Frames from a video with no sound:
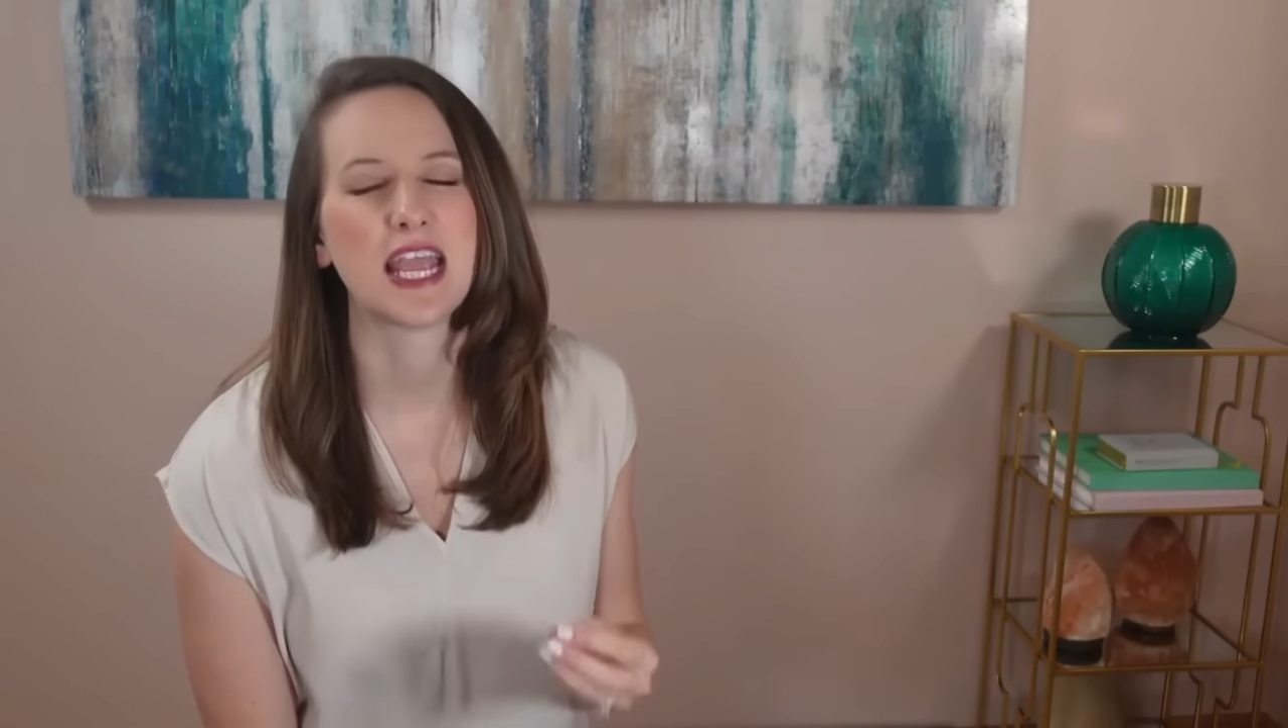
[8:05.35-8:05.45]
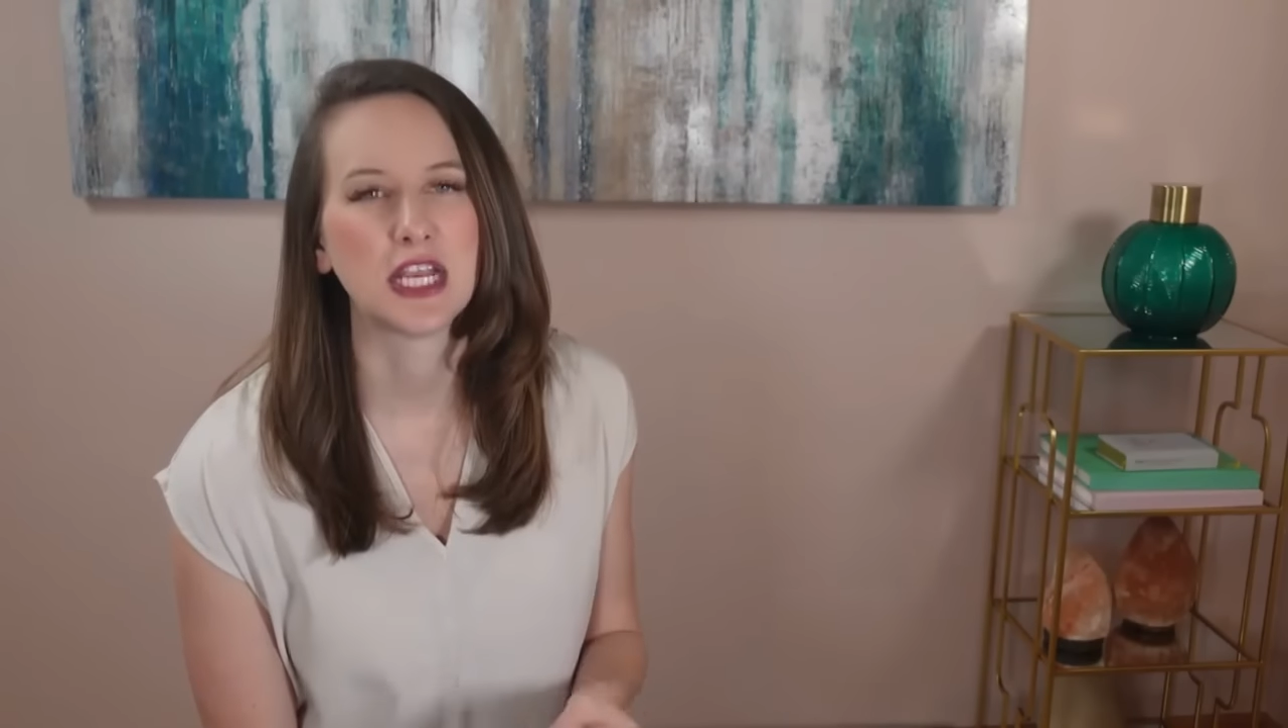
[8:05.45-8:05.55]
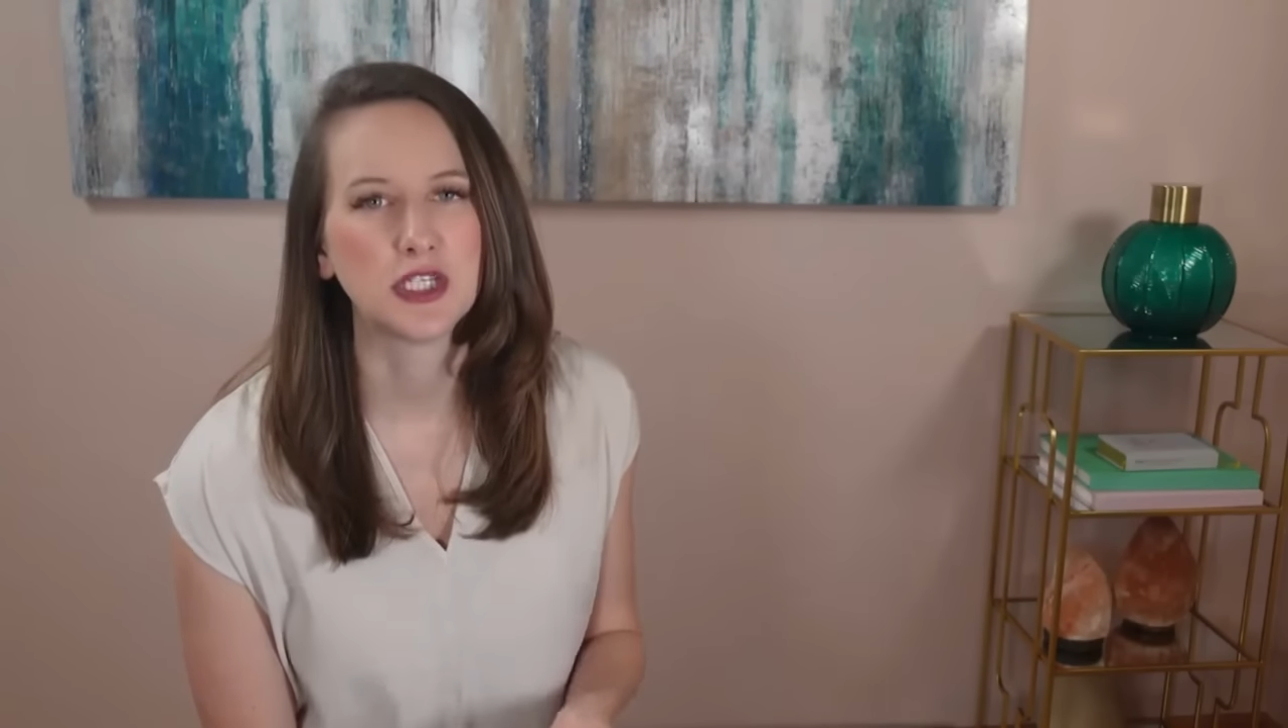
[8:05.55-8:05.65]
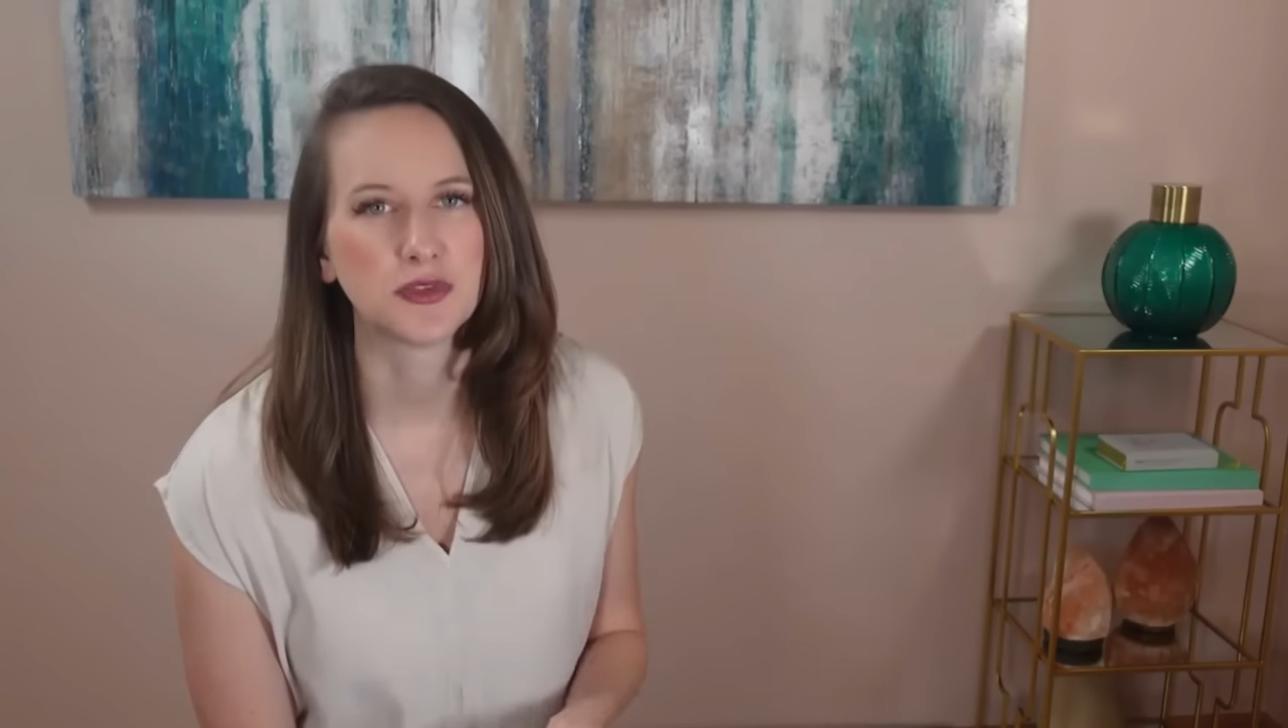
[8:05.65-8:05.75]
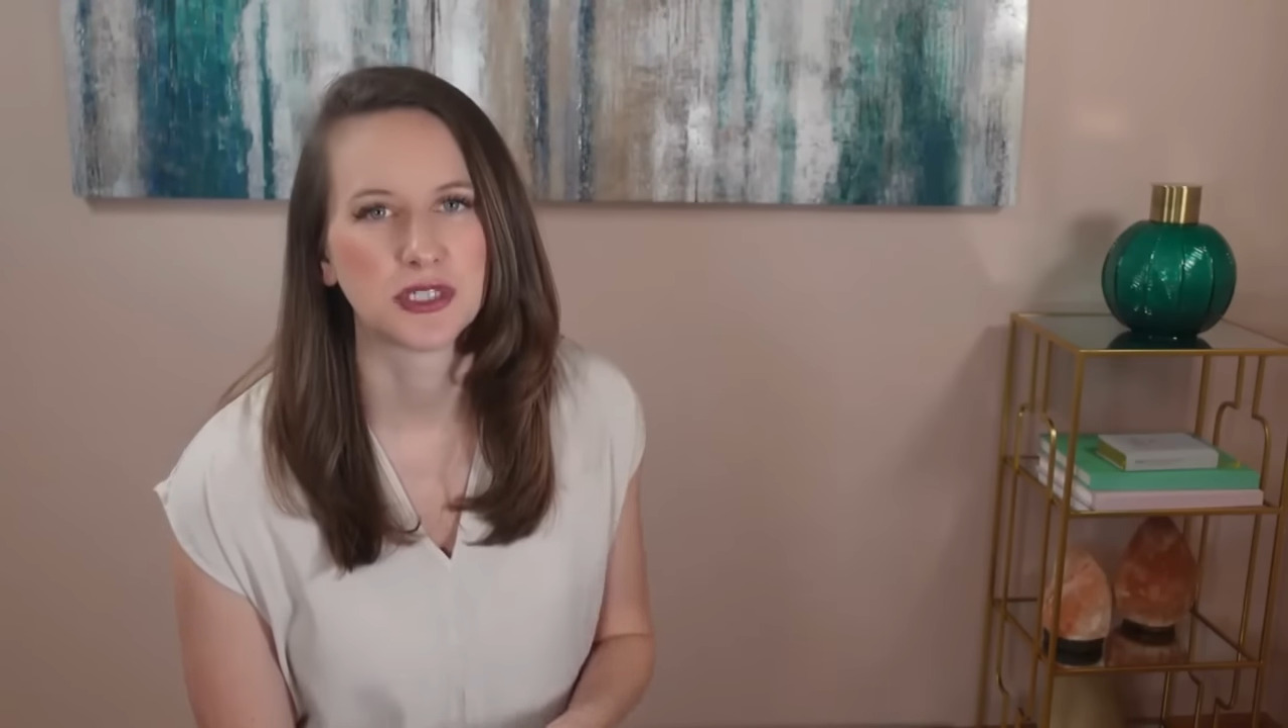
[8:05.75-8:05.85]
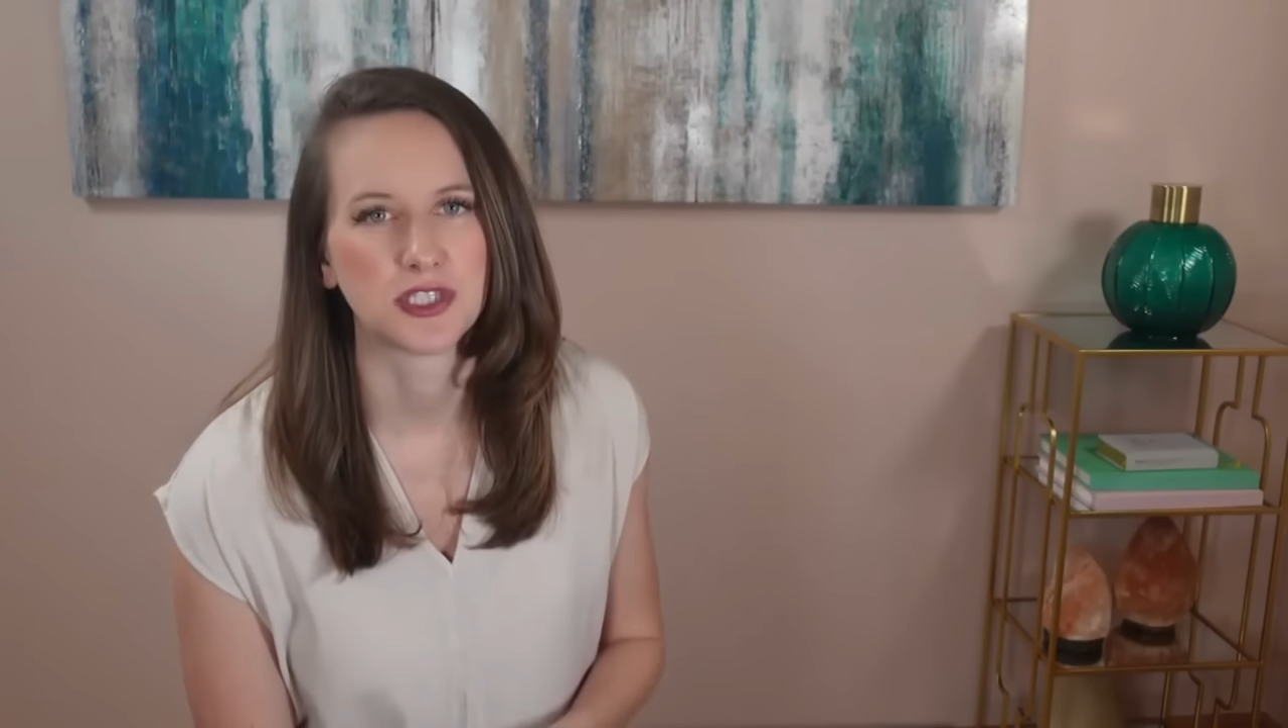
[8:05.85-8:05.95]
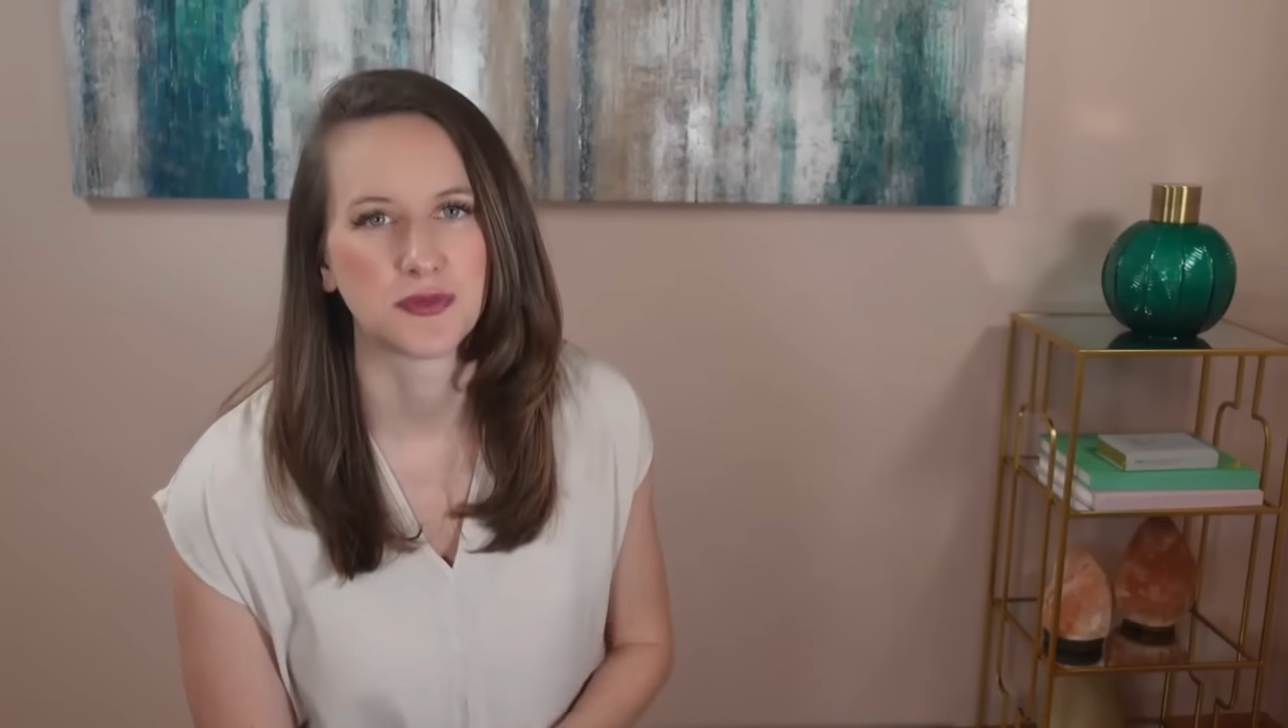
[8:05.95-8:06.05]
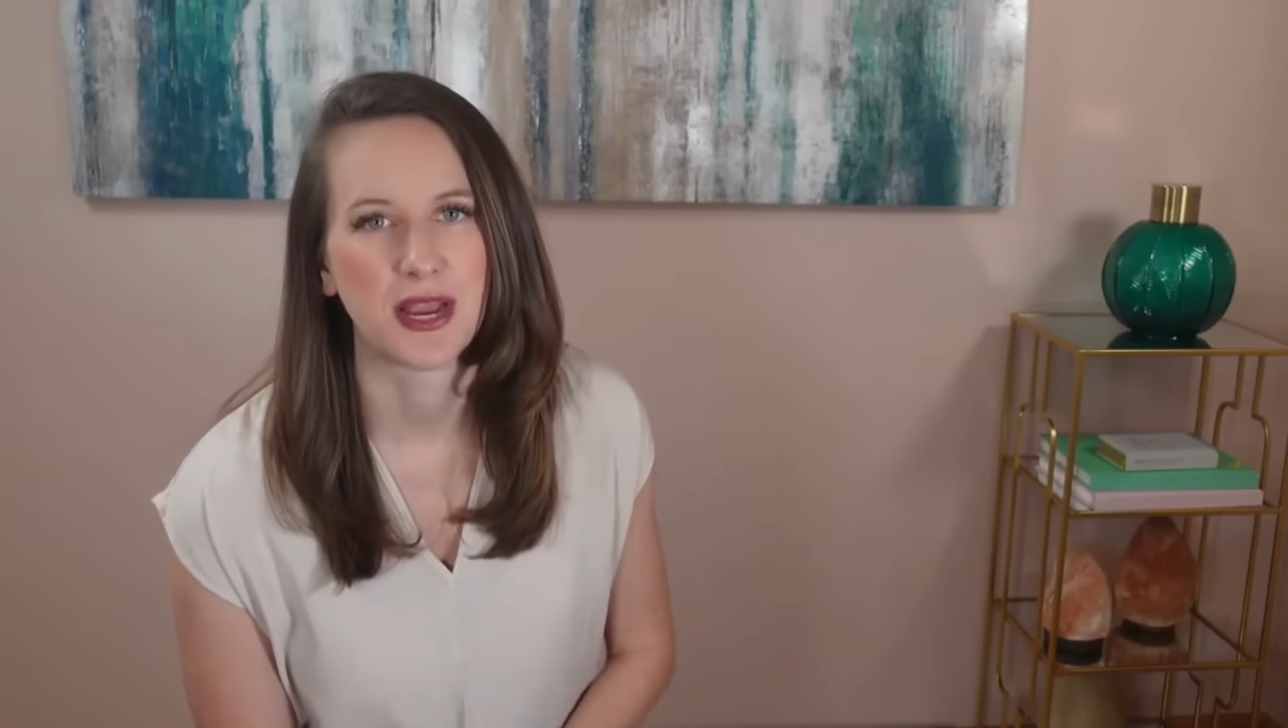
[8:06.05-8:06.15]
interest